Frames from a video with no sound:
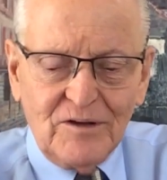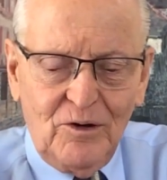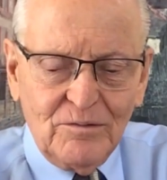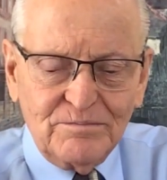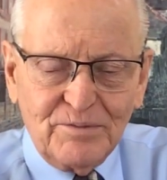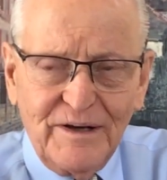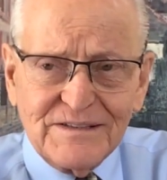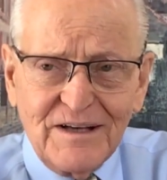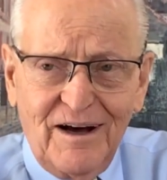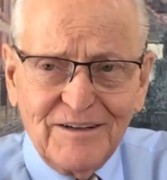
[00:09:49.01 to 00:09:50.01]
So
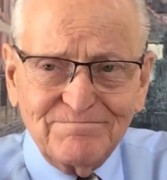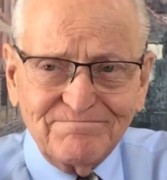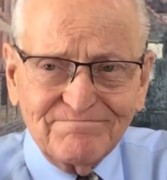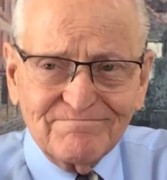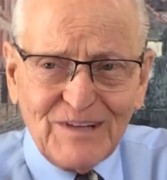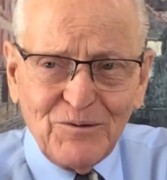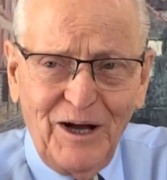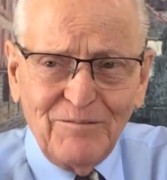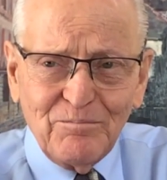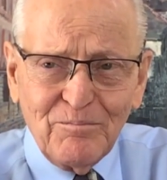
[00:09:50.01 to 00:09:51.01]
praise God.
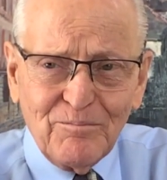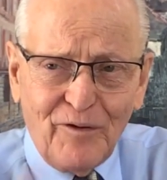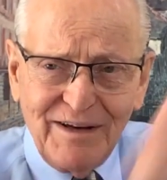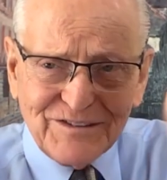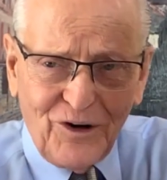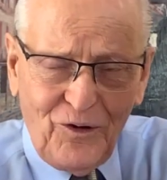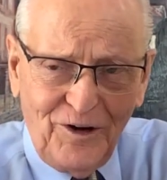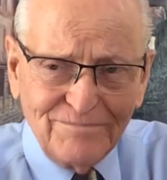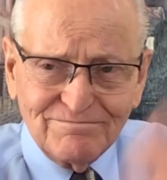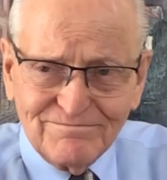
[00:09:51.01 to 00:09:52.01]
Well, praise the
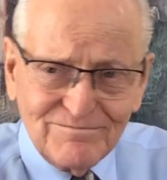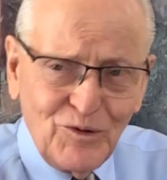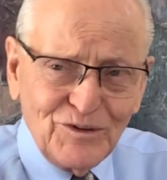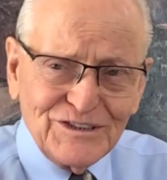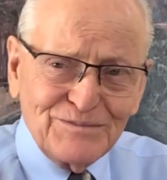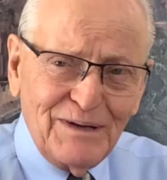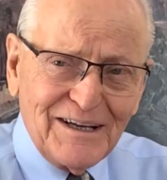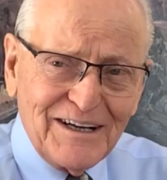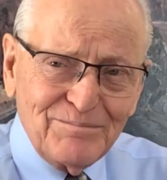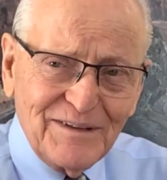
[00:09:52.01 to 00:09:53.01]
Lord. We'll just
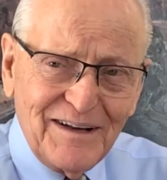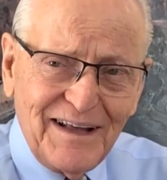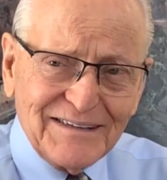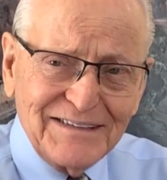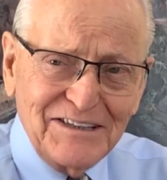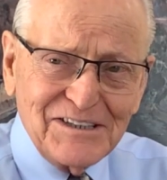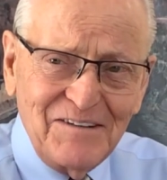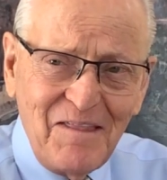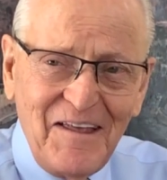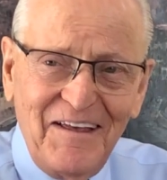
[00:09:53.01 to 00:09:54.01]
pick it up in the next
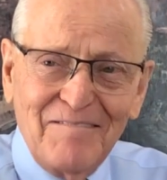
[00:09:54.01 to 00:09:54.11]
session.